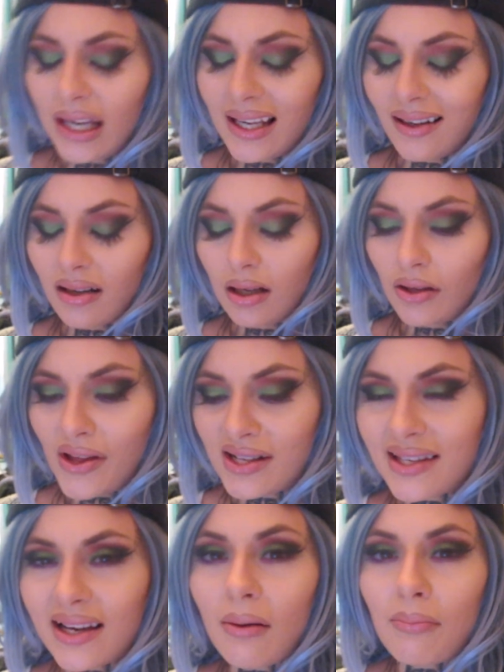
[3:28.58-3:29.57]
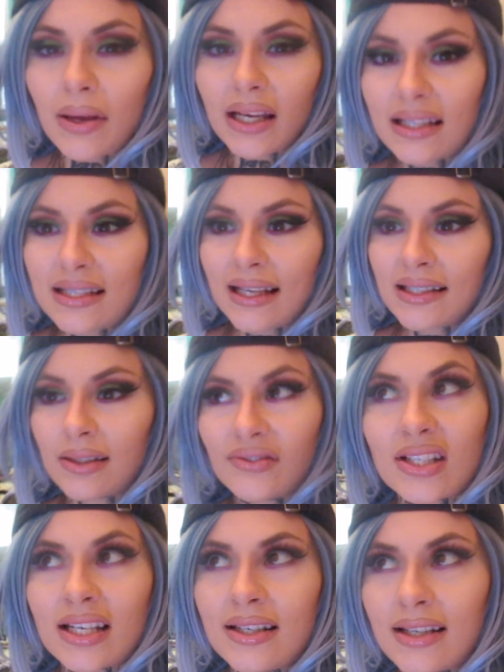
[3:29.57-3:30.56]
I don't know, that's like a big incentive
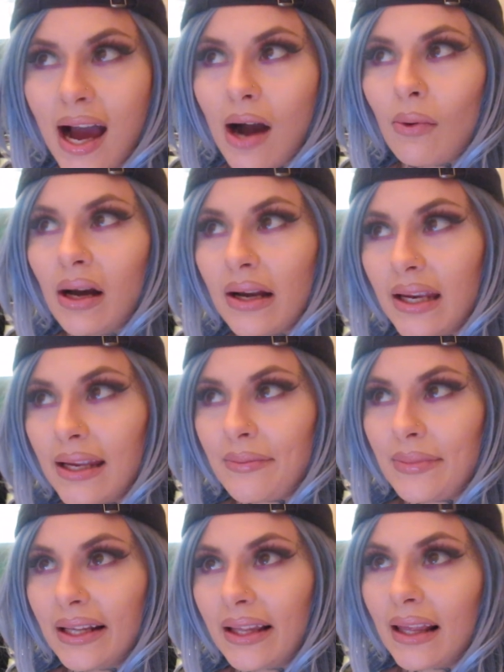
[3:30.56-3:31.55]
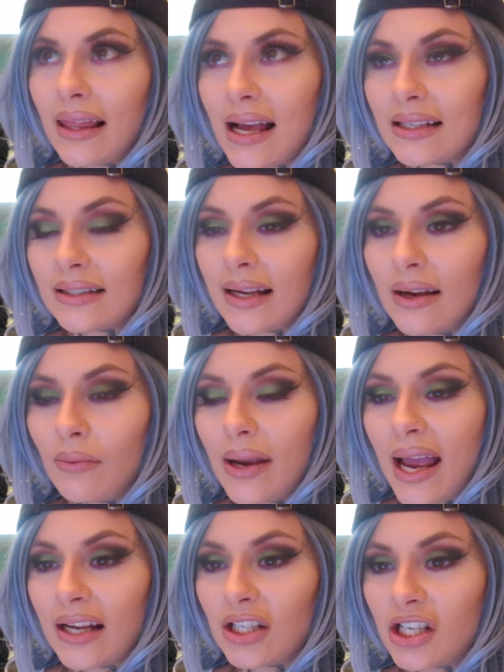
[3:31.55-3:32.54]
to not want to eat meat. Like, last night
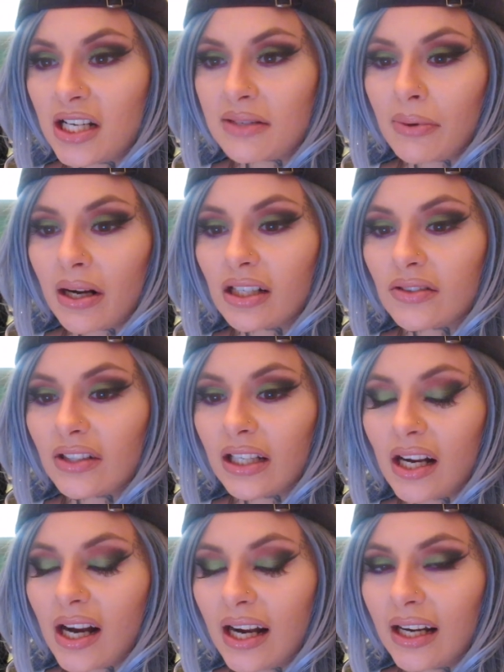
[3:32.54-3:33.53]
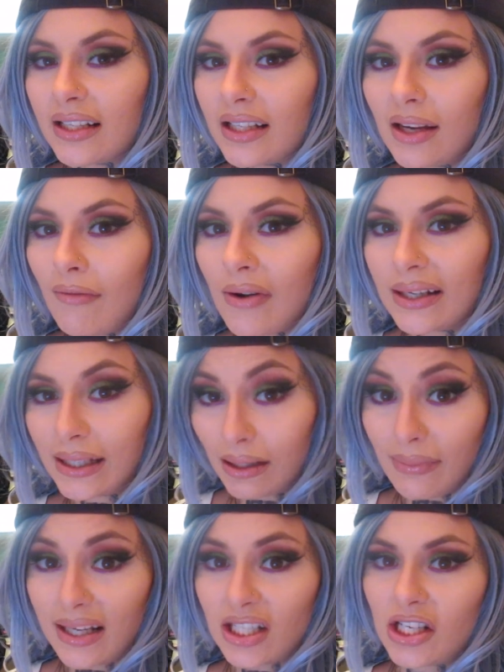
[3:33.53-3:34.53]
we had cheeseburgers for dinner and I didn't even want to
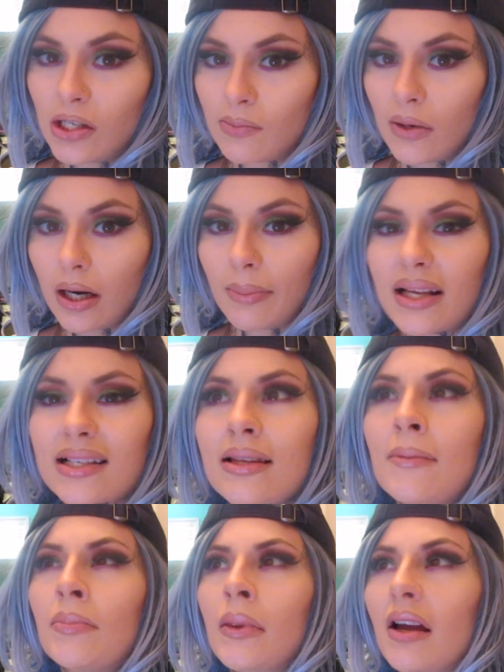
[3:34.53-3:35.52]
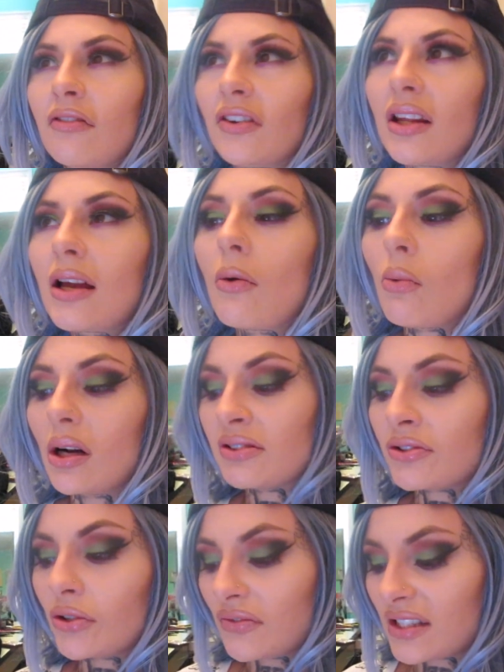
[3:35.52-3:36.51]
eat my cheeseburger, because I feel like
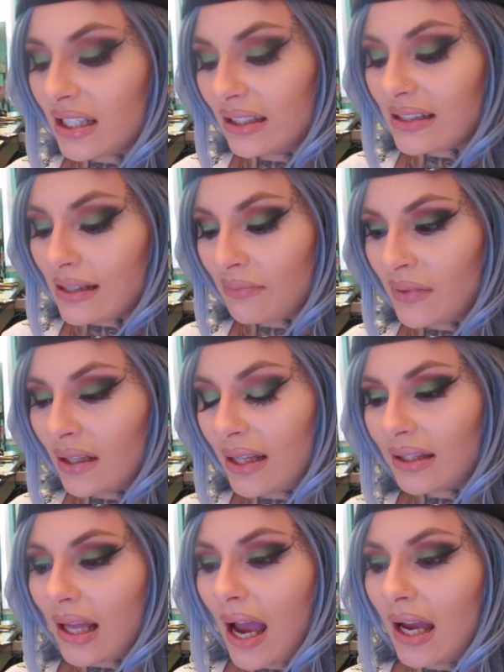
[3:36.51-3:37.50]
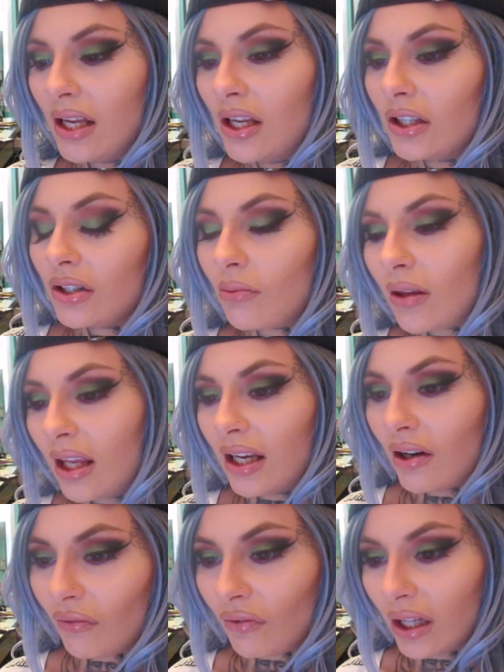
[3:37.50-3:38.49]
once you've seen something like that, you
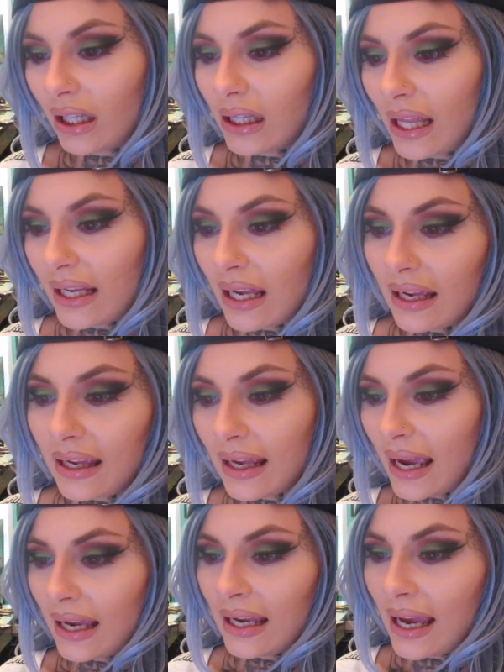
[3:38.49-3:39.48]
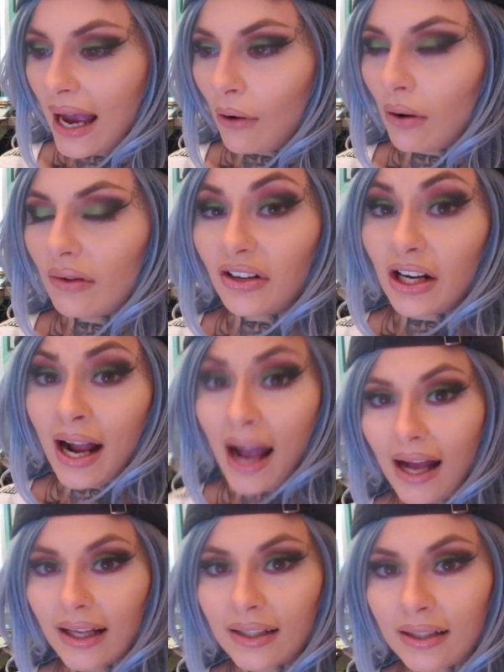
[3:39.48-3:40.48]
can't really like get it out of your
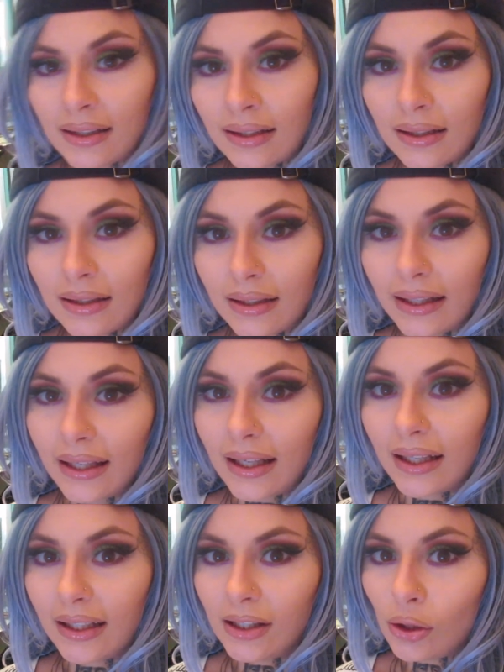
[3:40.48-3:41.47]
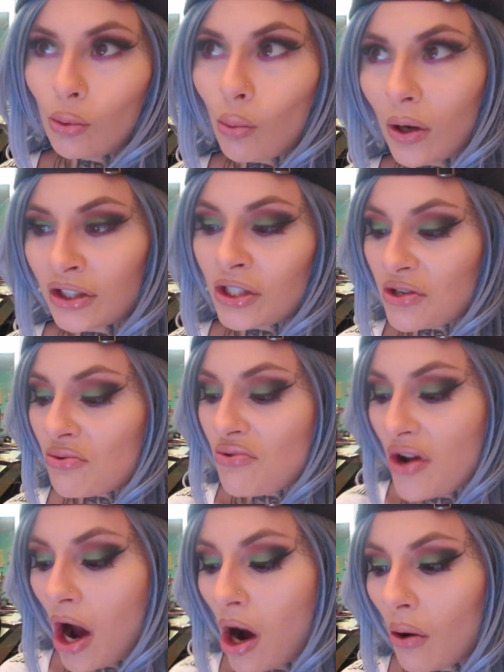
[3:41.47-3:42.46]
head. Like, you, once you
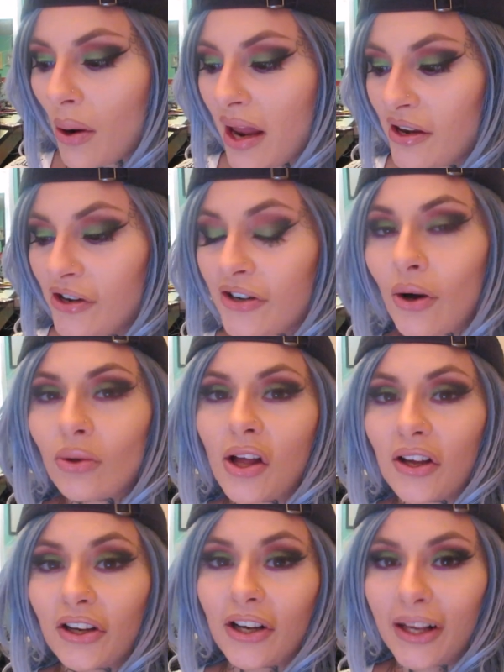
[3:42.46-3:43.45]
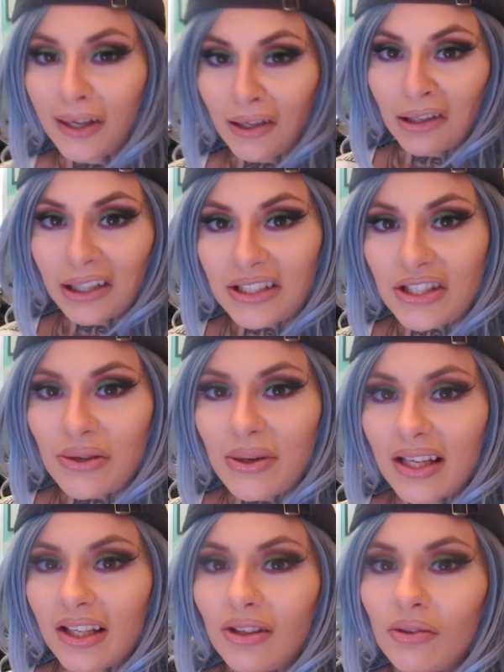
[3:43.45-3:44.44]
know and you're no longer ignorant to
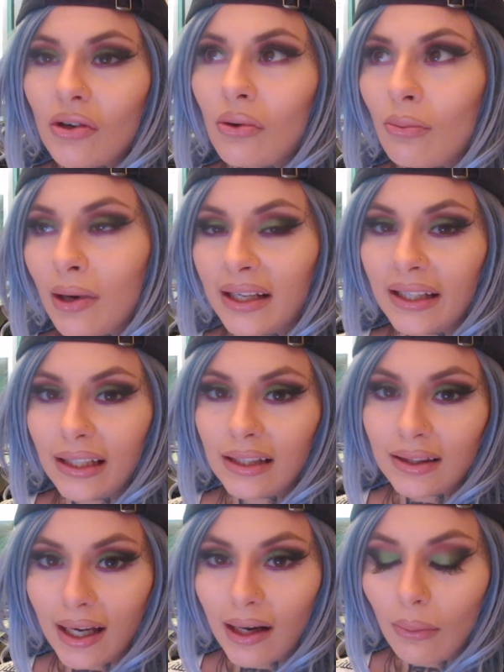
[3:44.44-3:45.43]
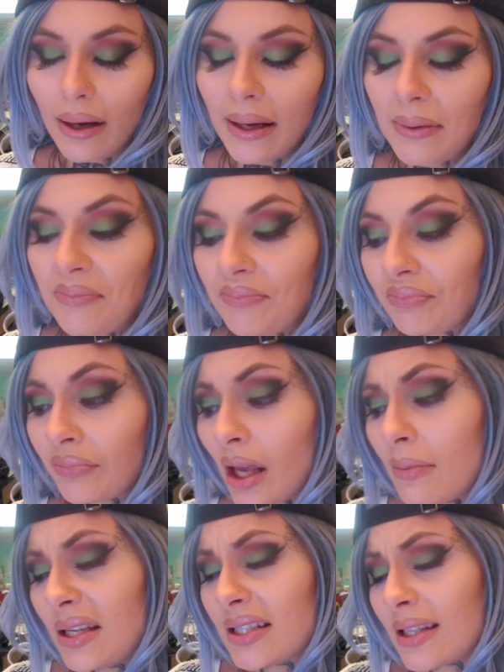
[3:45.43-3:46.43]
it, you don't want to eat that way.
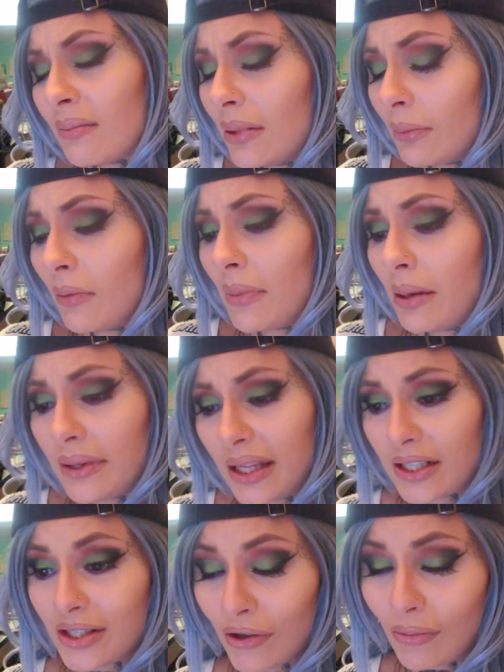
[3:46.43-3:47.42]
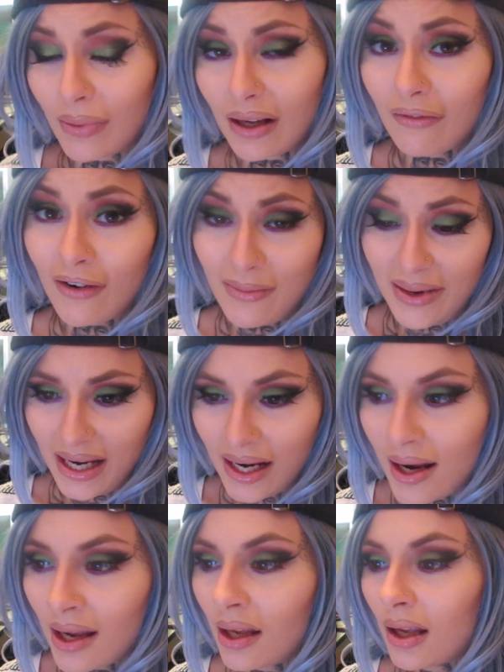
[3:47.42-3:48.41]
I mean, some people maybe they do, but for
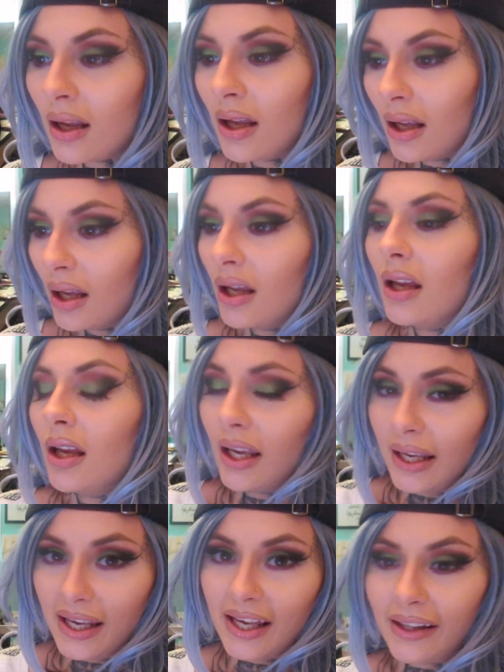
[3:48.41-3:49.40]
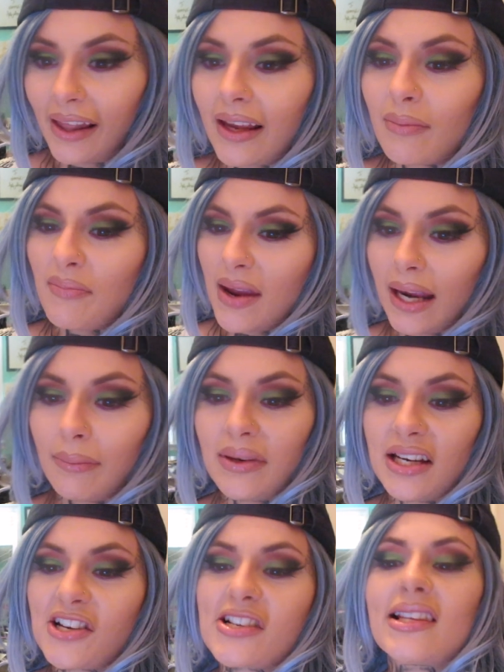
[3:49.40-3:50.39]
me, it like made
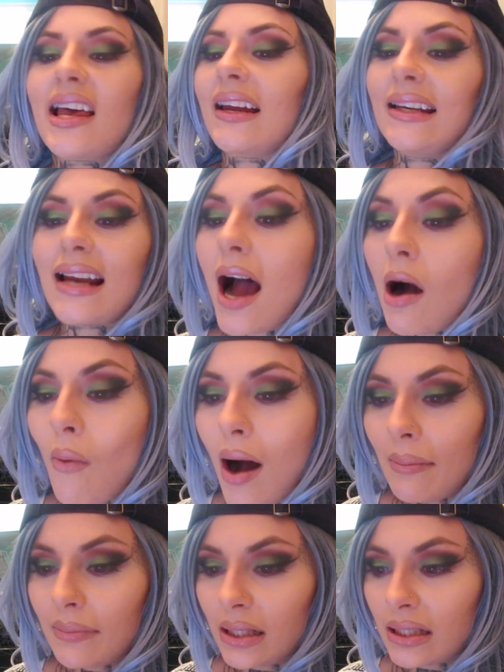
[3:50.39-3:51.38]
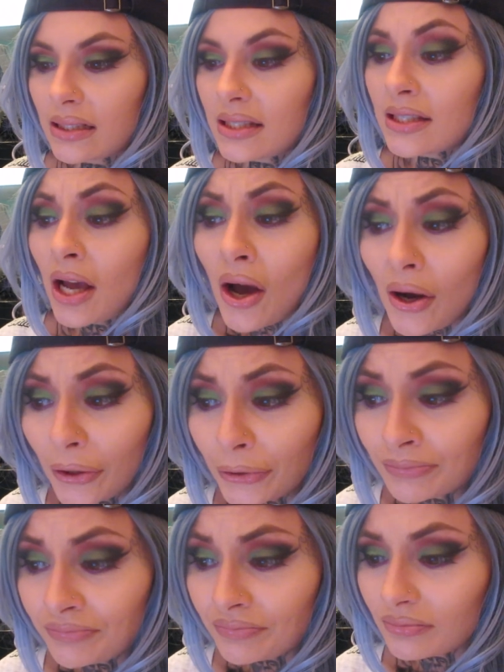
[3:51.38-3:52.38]
me just like not want meat.
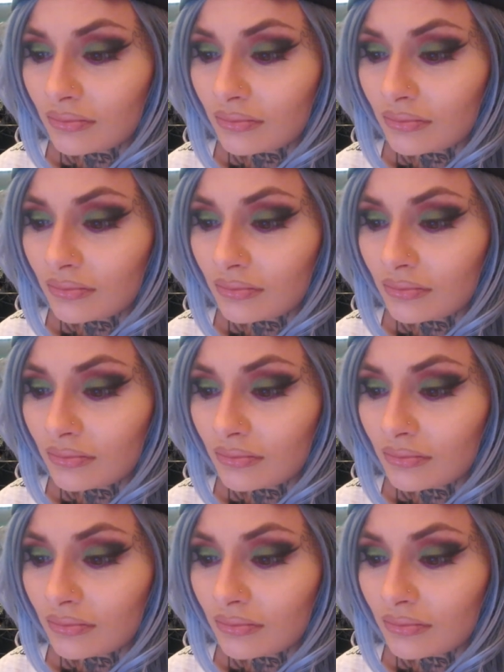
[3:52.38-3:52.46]
So,